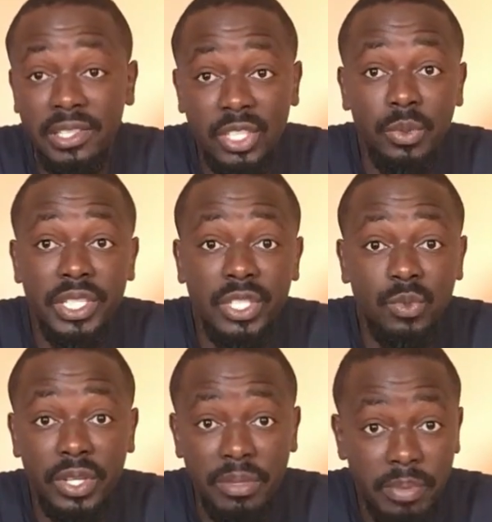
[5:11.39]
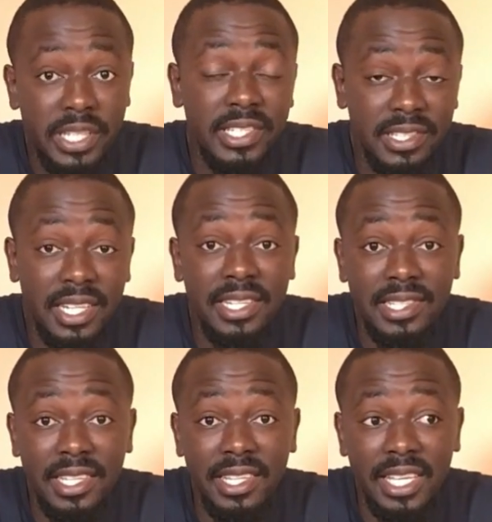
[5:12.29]
situations where depression started
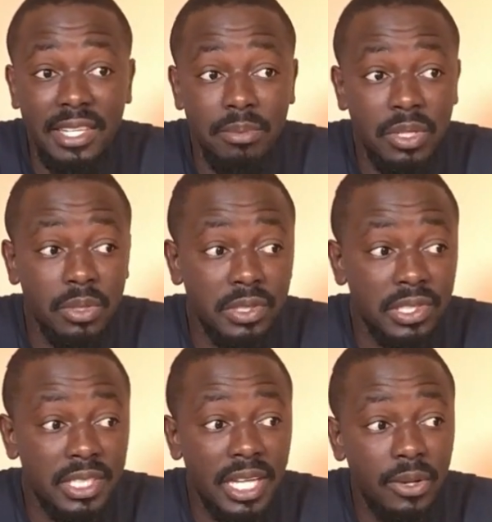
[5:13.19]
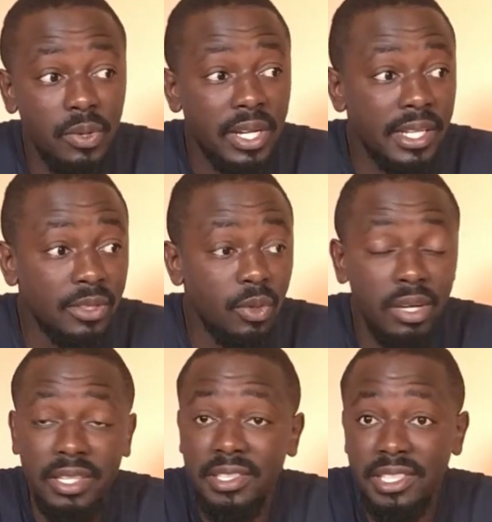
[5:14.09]
setting in because now you can't
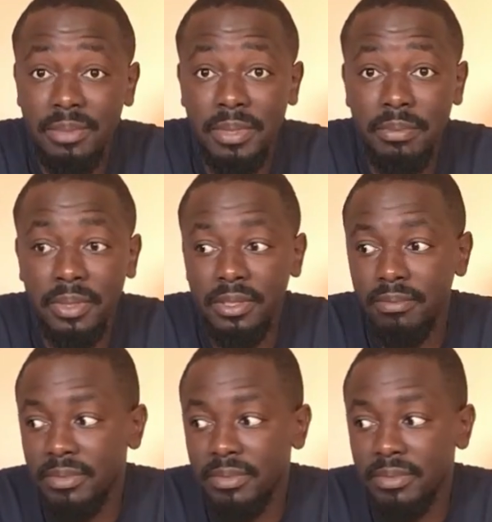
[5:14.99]
go out and see people.